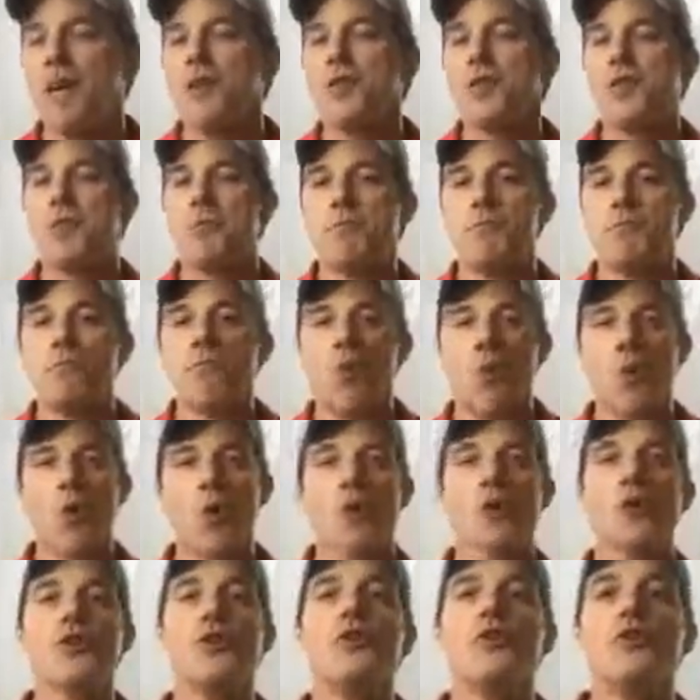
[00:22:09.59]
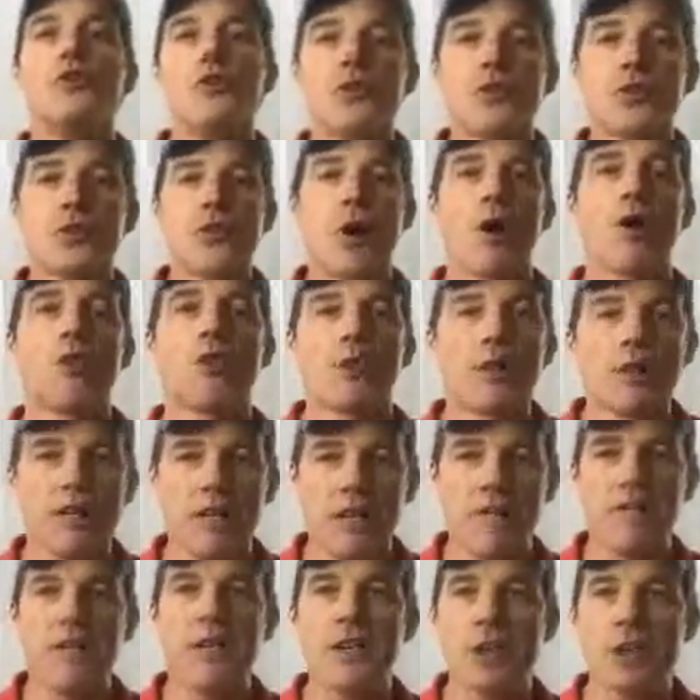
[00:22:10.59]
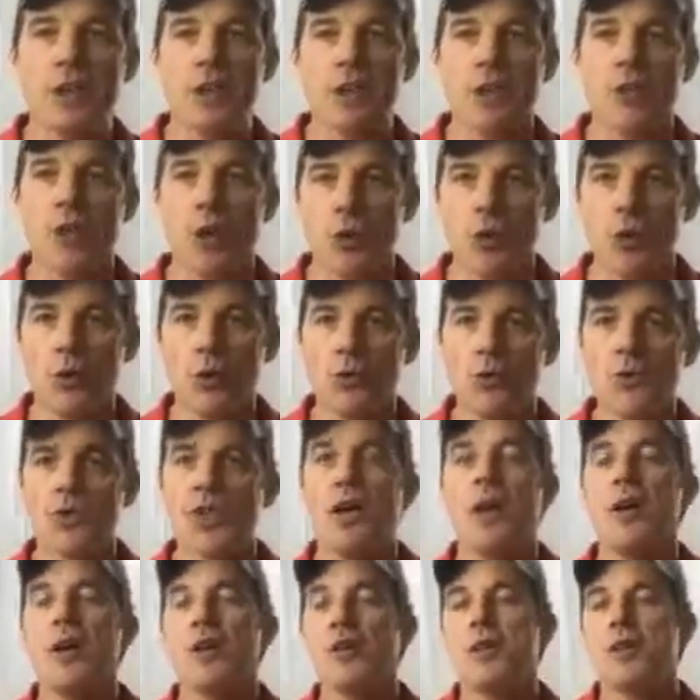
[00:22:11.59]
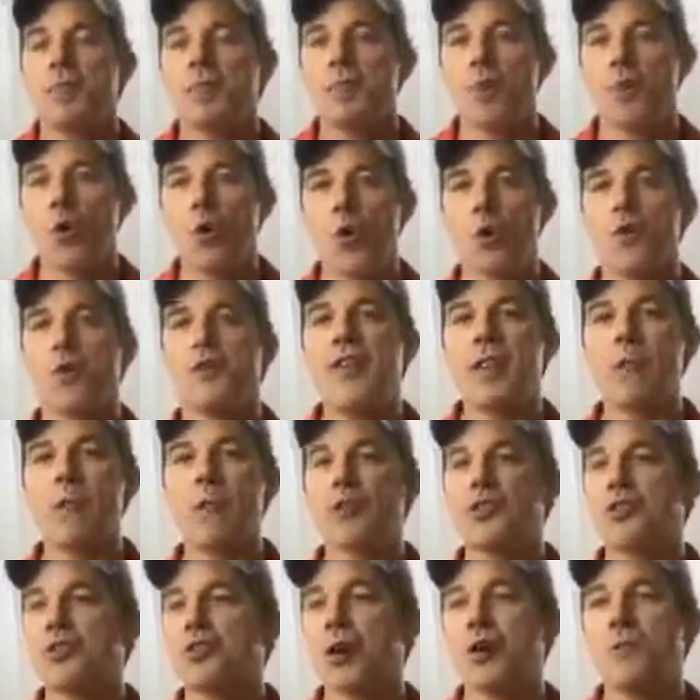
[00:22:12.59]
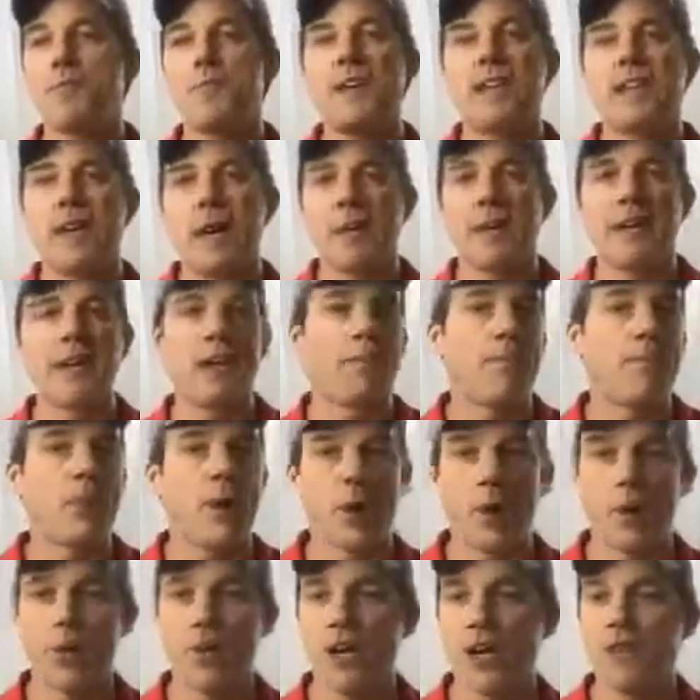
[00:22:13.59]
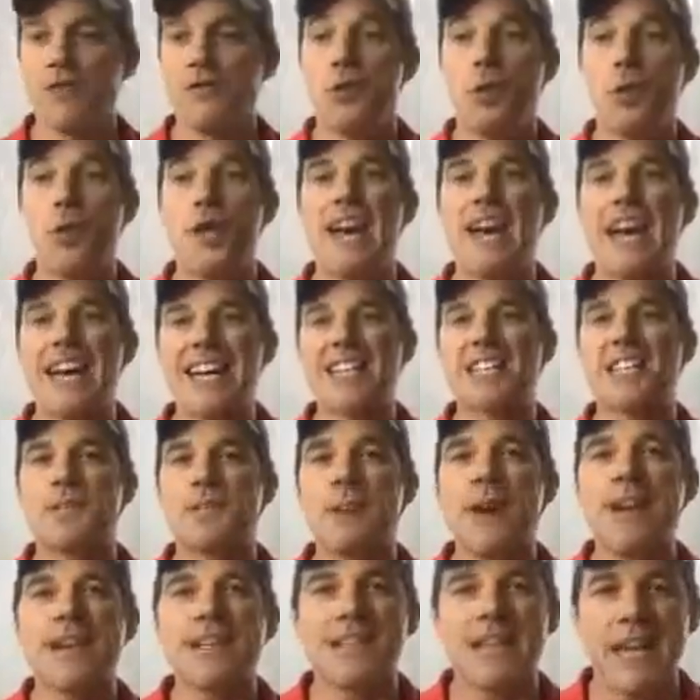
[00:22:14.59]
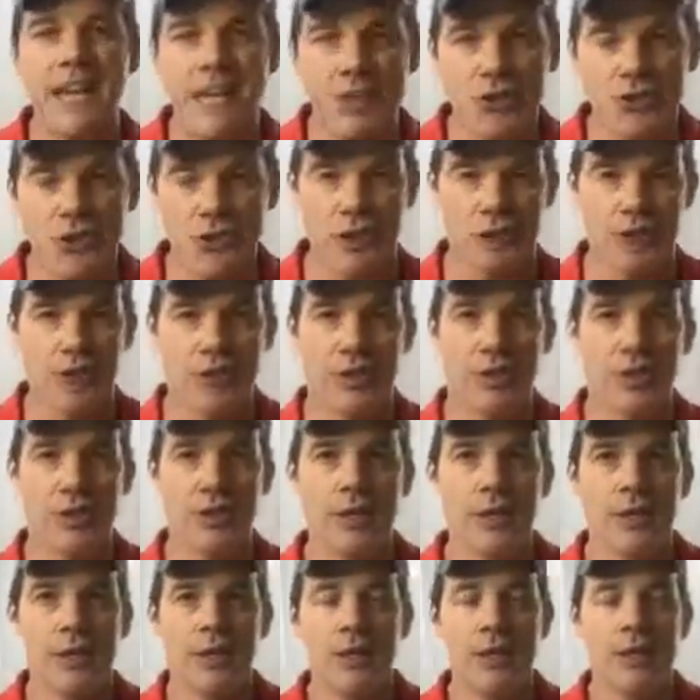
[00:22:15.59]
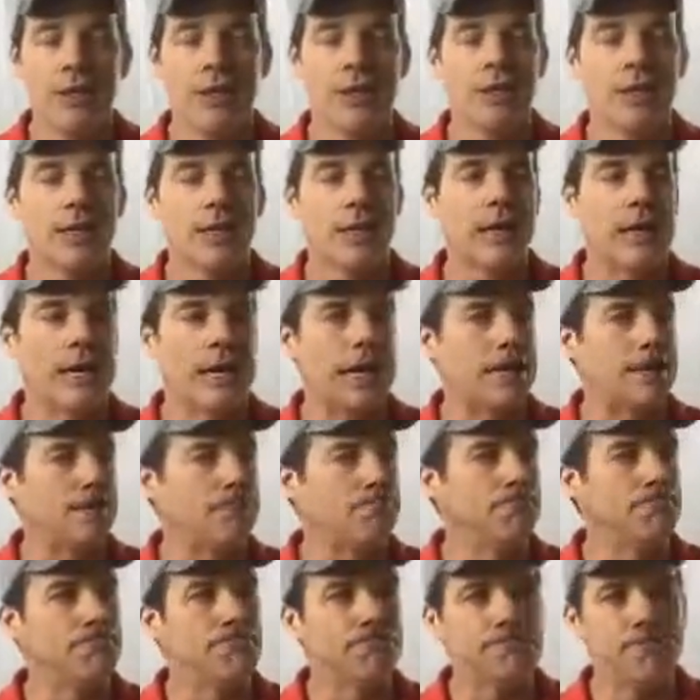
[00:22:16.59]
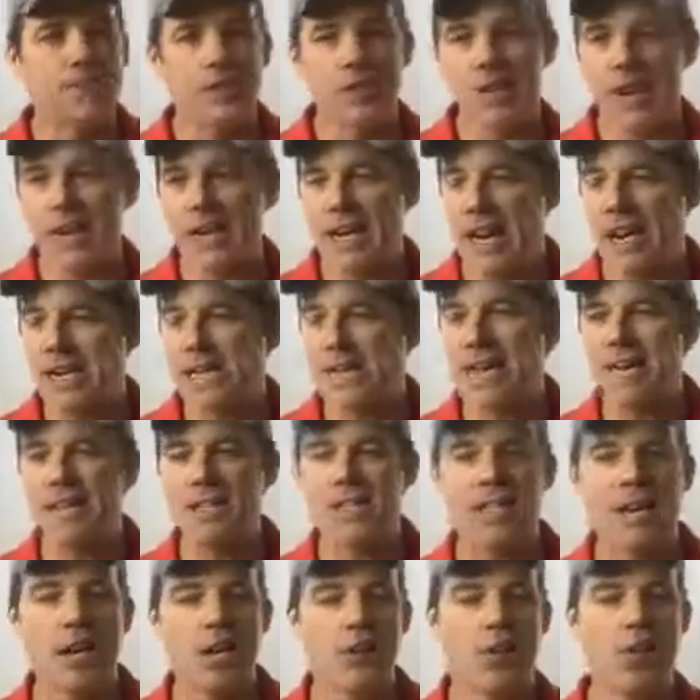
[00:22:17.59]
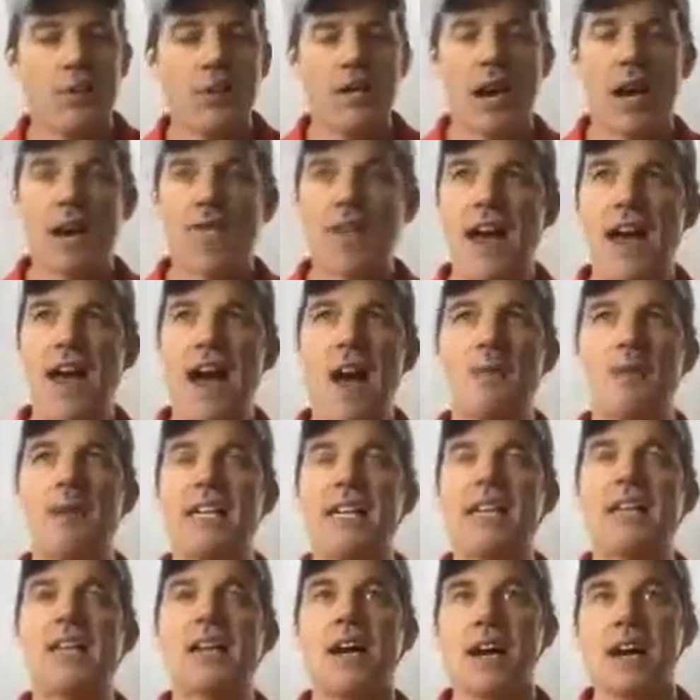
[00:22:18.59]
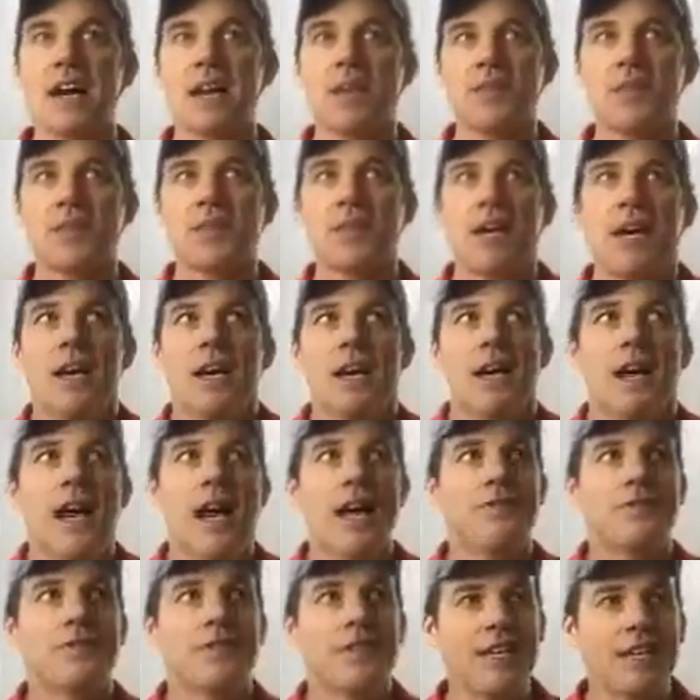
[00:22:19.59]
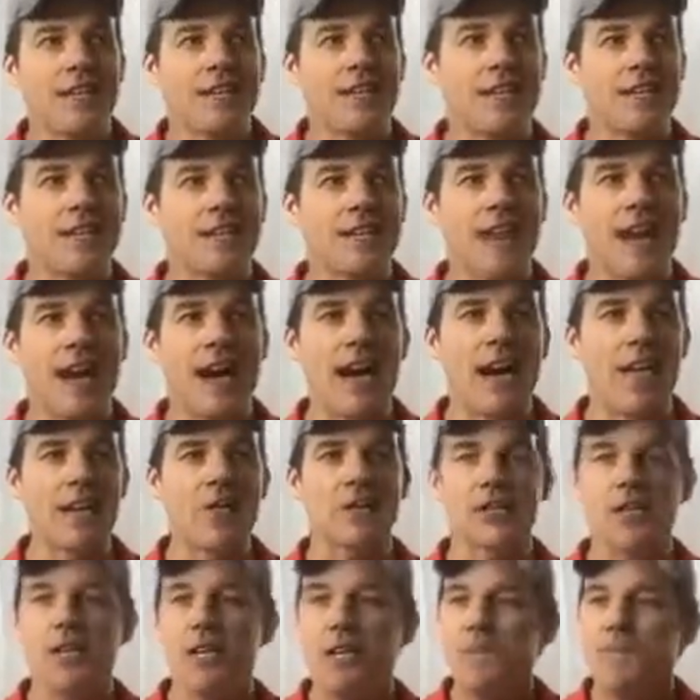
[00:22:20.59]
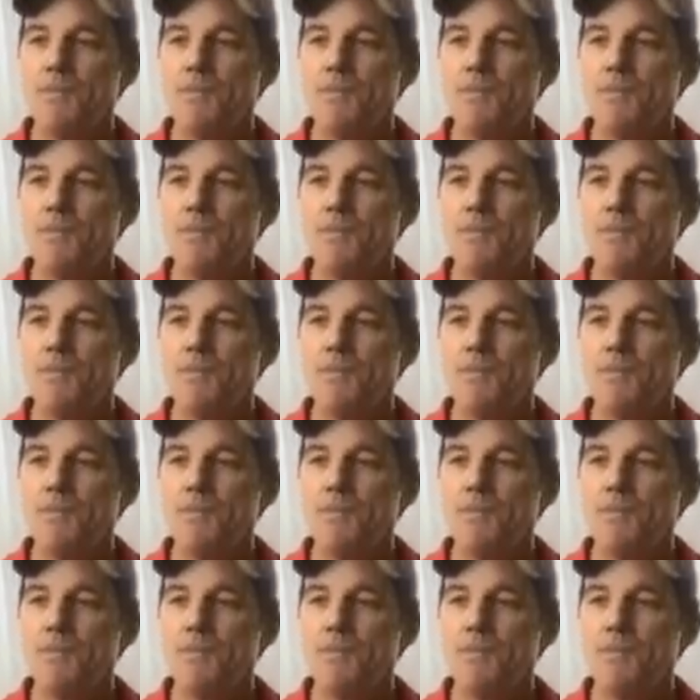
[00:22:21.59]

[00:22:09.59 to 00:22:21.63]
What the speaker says: The more you start living your goals, the more they will start becoming a part of your expectation. I can't tell you enough how many times I've seen these guys